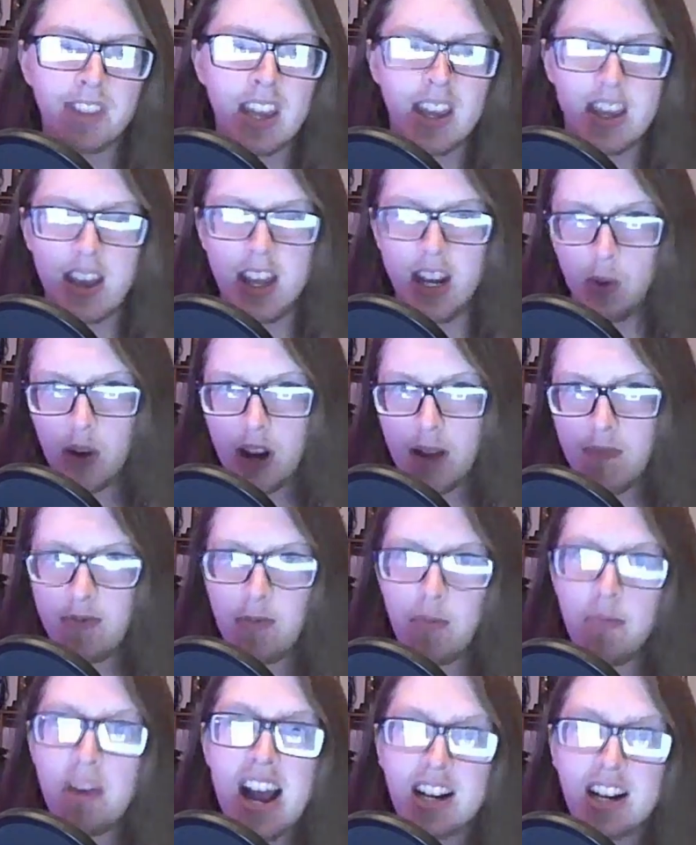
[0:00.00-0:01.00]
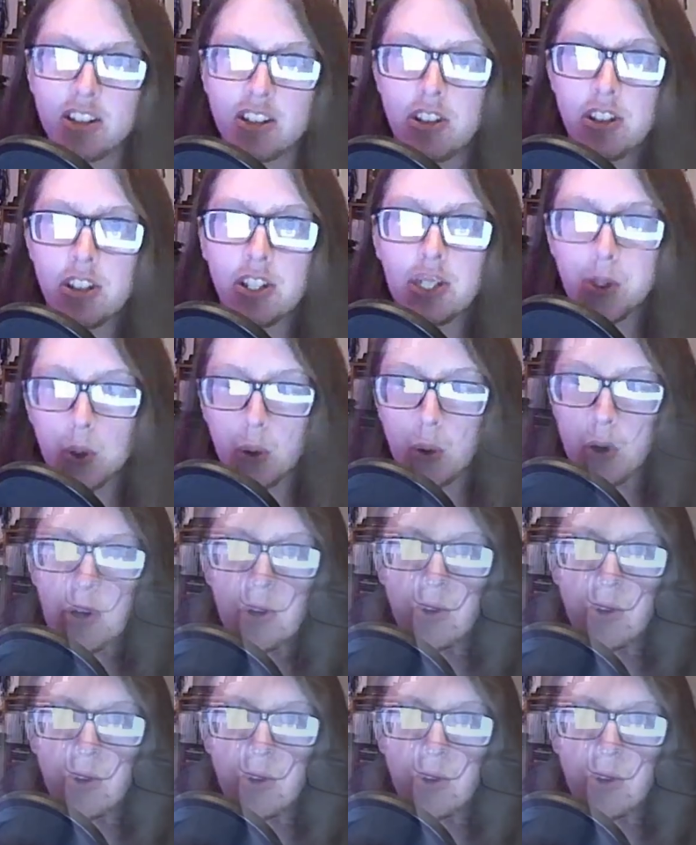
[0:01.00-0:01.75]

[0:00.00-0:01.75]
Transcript: Anyway, back to the tutorial.